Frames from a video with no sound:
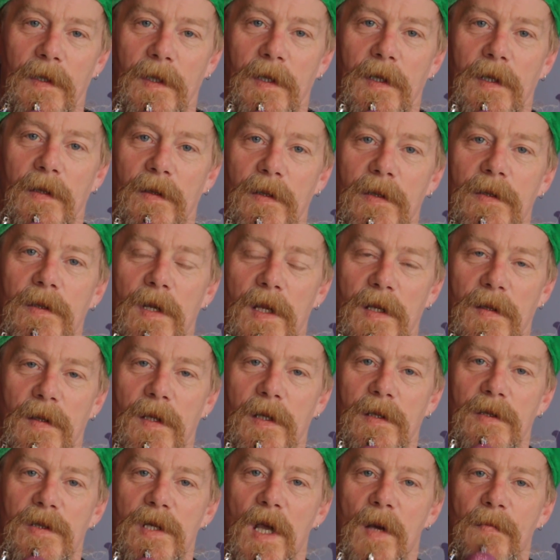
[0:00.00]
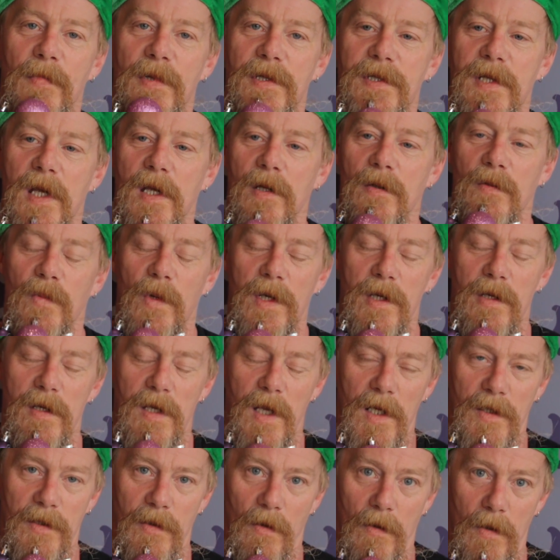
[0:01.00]
And the shopping channel where you
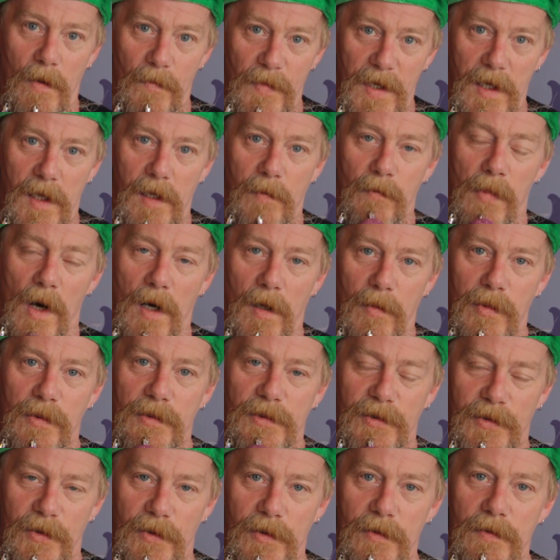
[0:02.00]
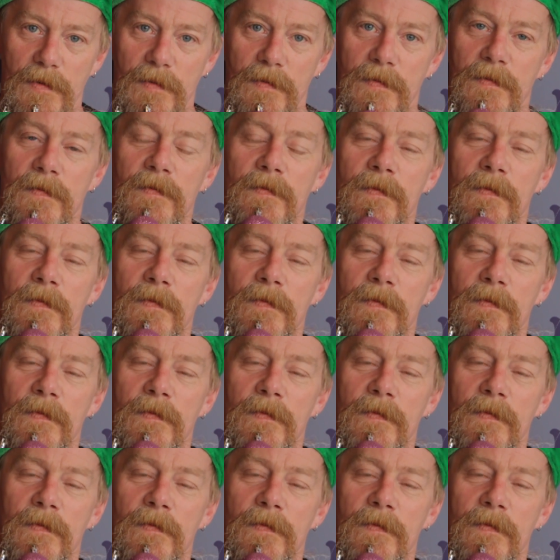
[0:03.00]
can get your Beard Baubles too.